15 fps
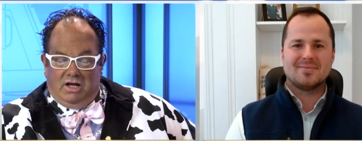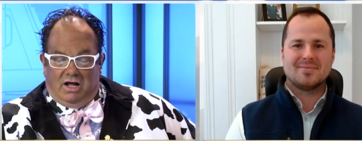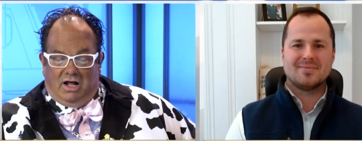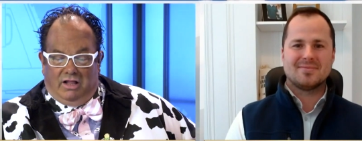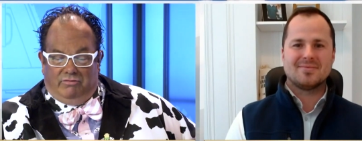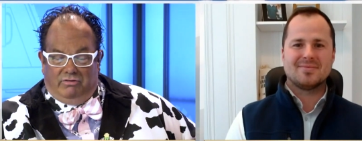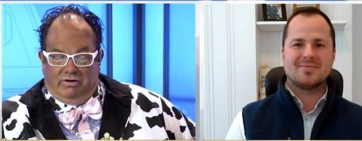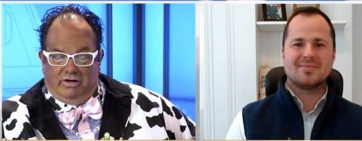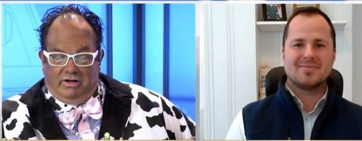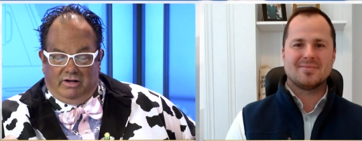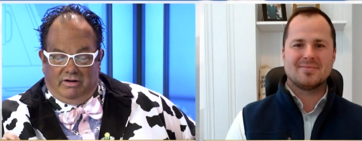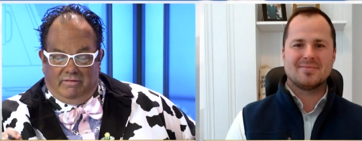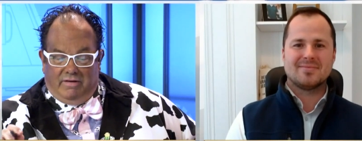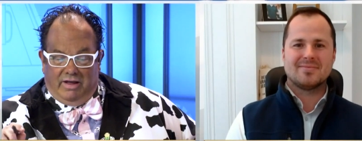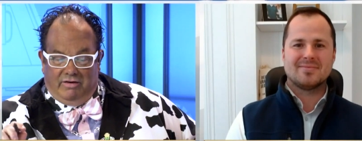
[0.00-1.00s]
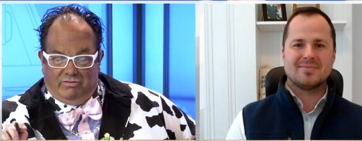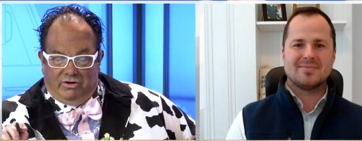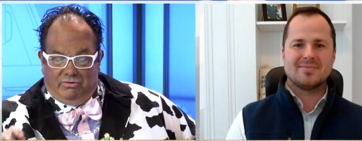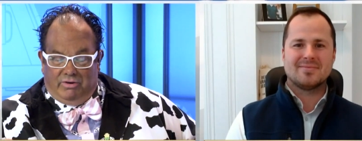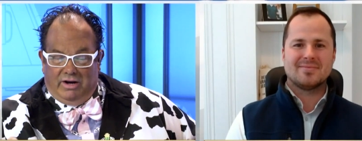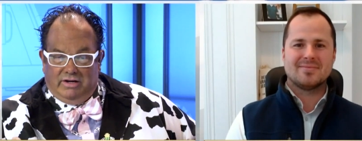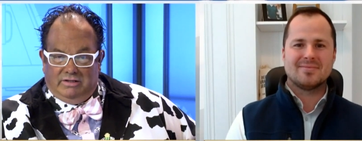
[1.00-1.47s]
Speaker 1: Oliver, uh, have a
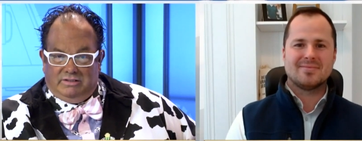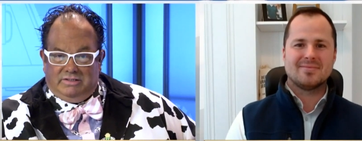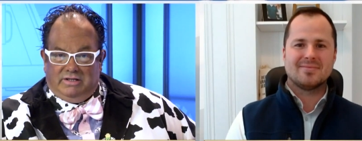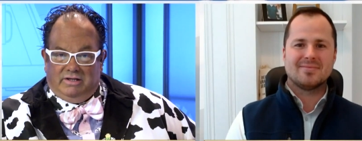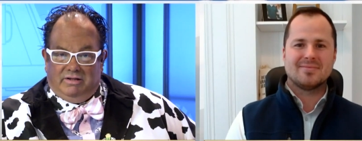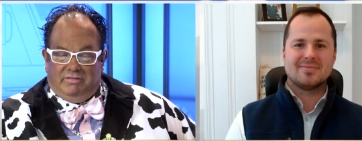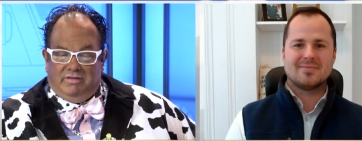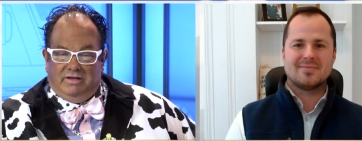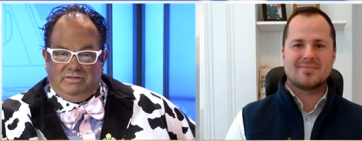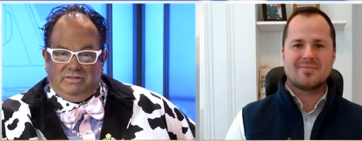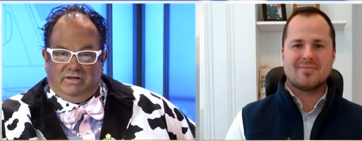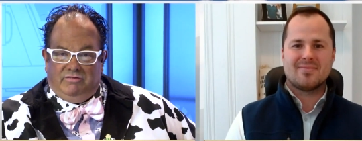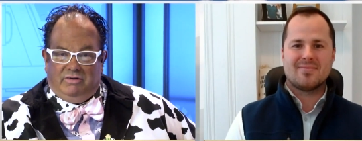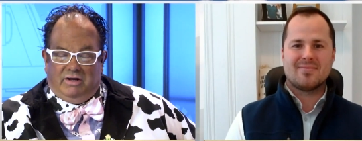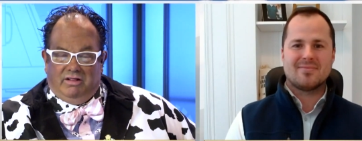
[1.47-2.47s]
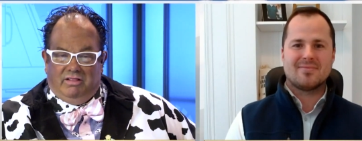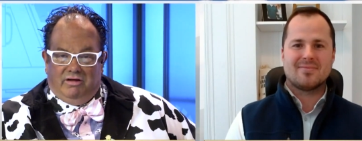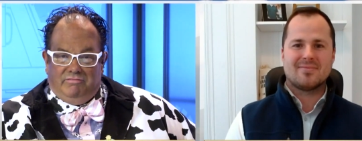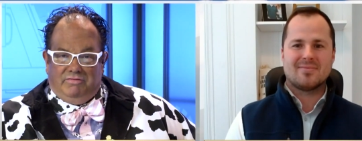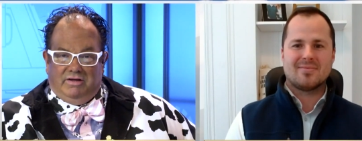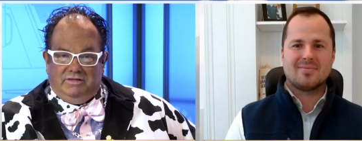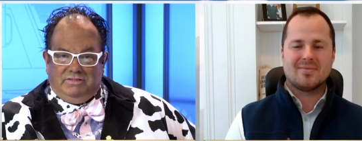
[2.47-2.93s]
great uh, Thanksgiving. I
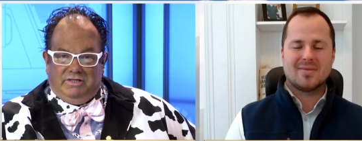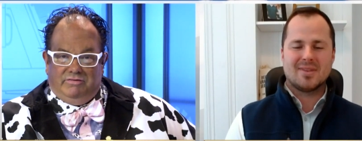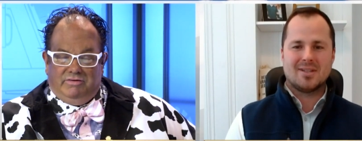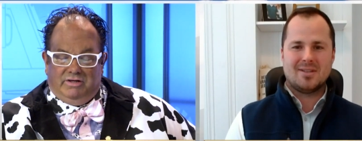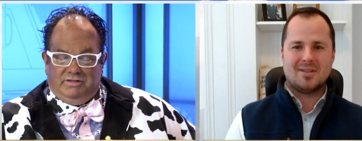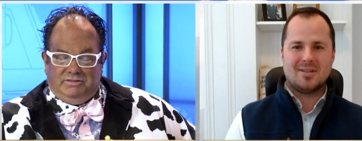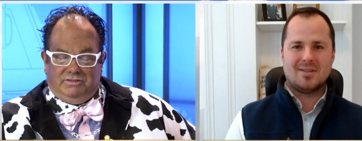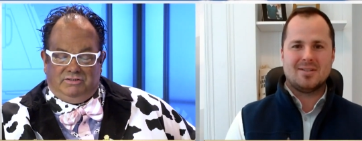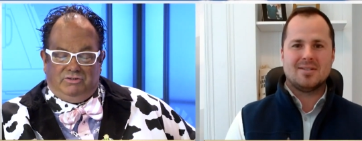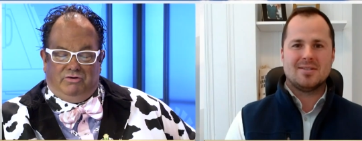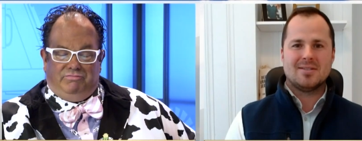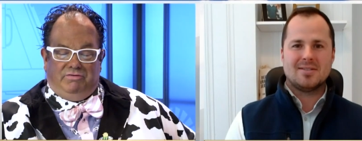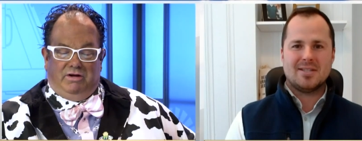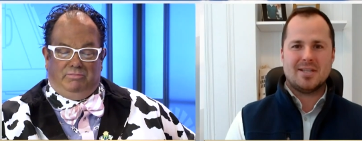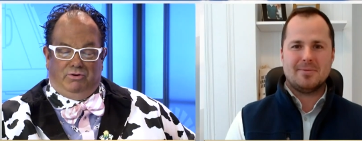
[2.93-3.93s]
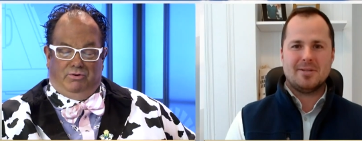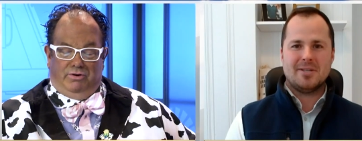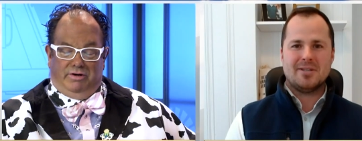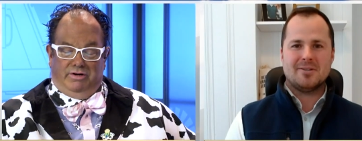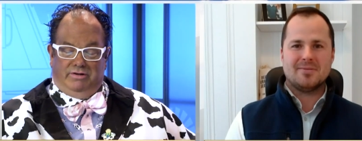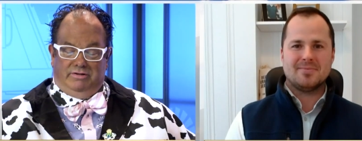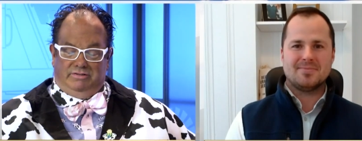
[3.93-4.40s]
love Thanksgiving because it's so family
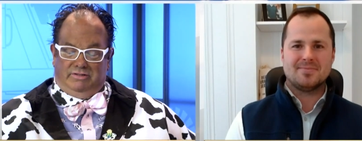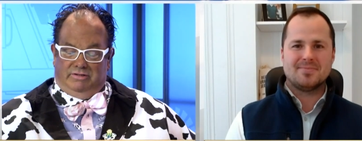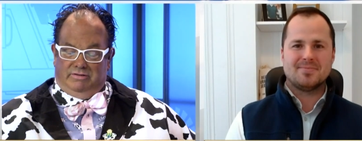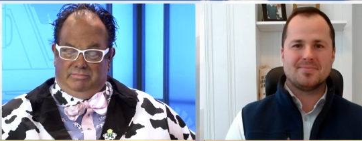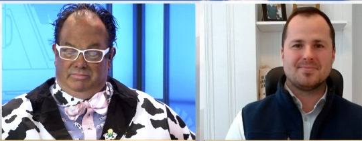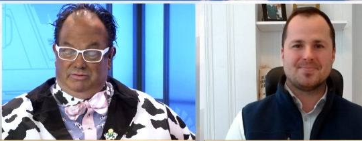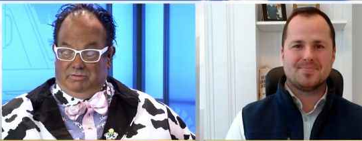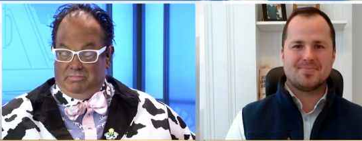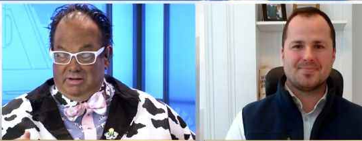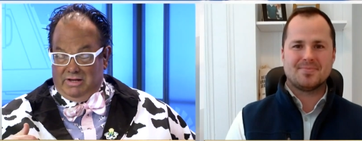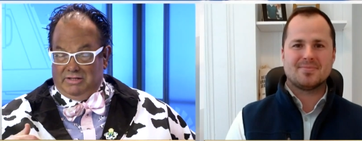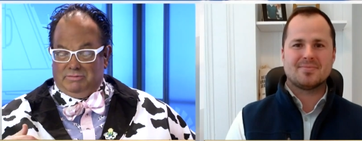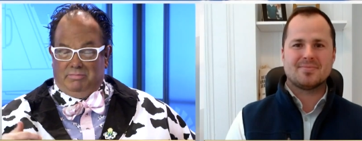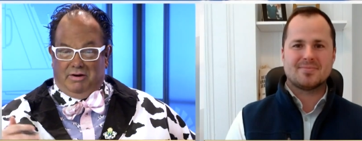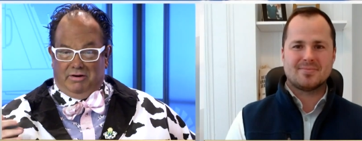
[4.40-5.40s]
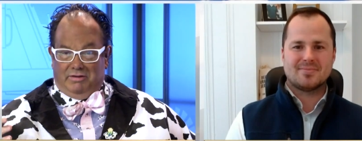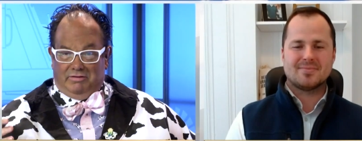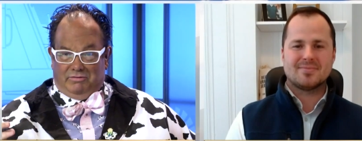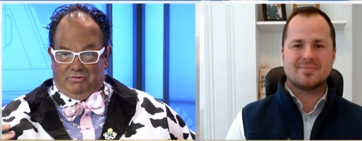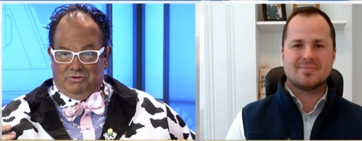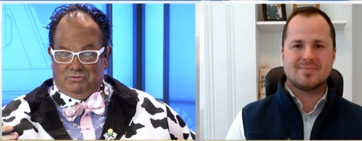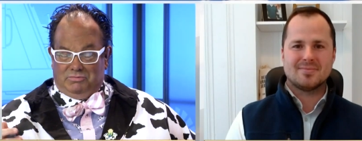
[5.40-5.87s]
oriented. It's a little, to me, it's better than
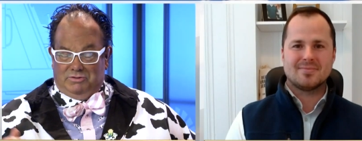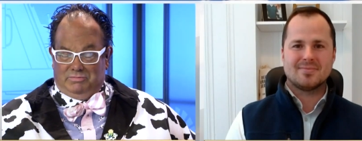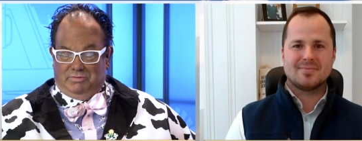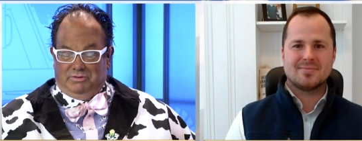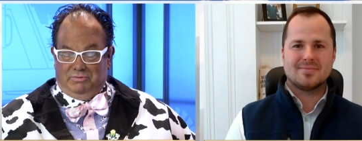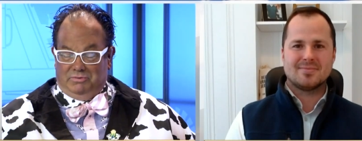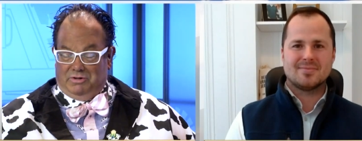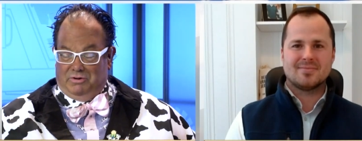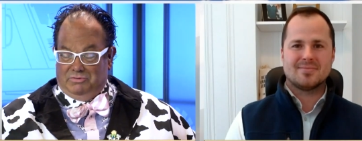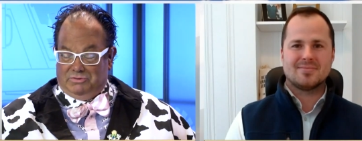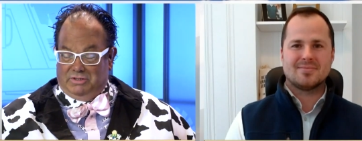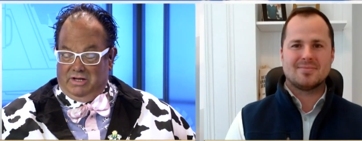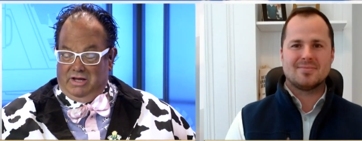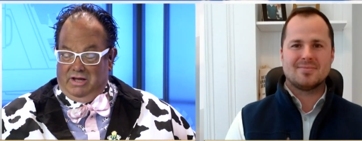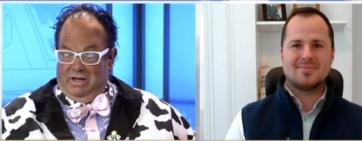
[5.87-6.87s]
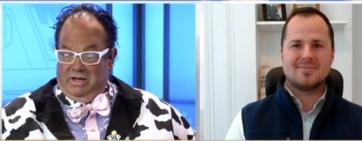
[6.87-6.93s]
Christmas, but who knows?